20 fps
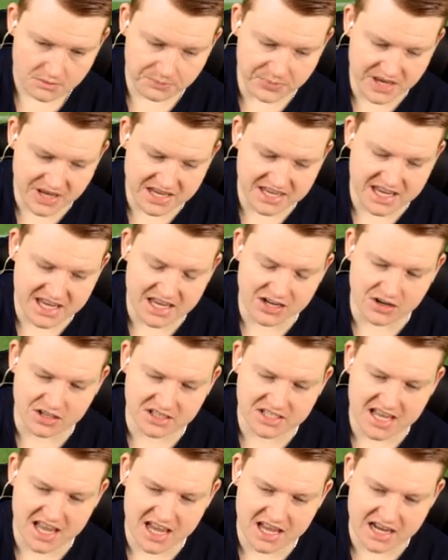Big hit
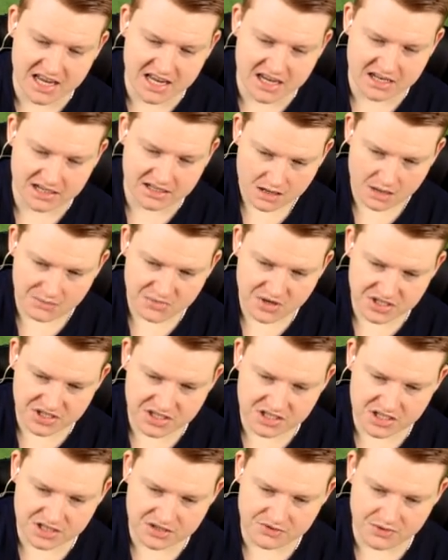on Teddy! I'm used
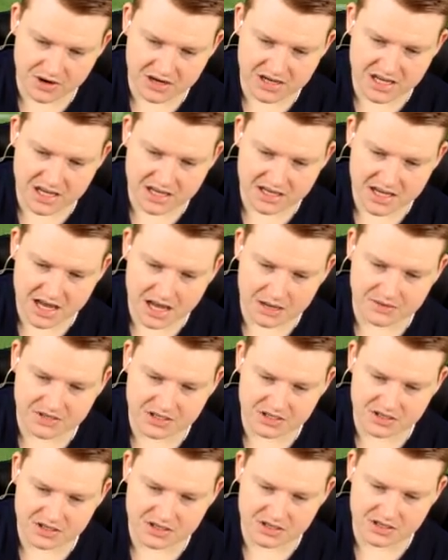to just running at gaps
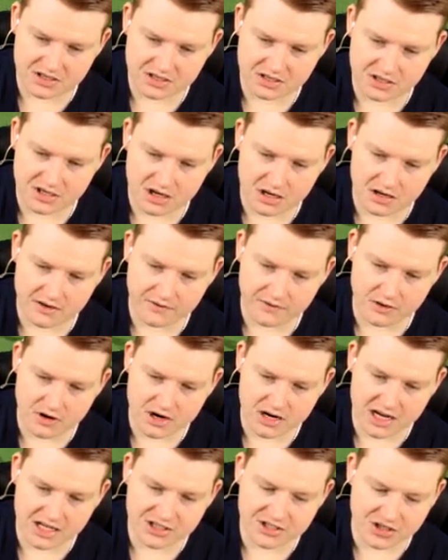and just going for
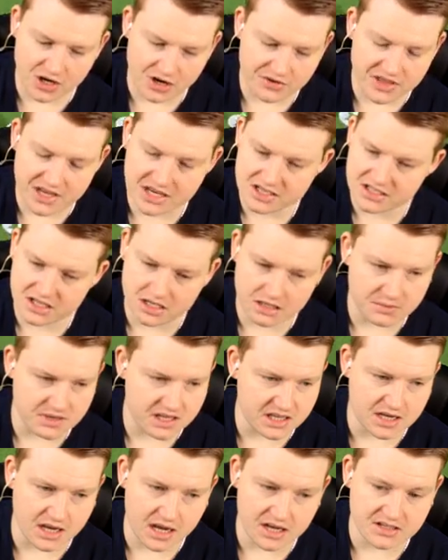it, and I don't think it's going to be
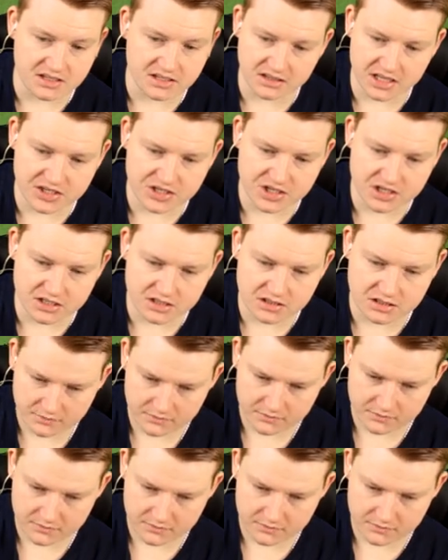the case on Legend.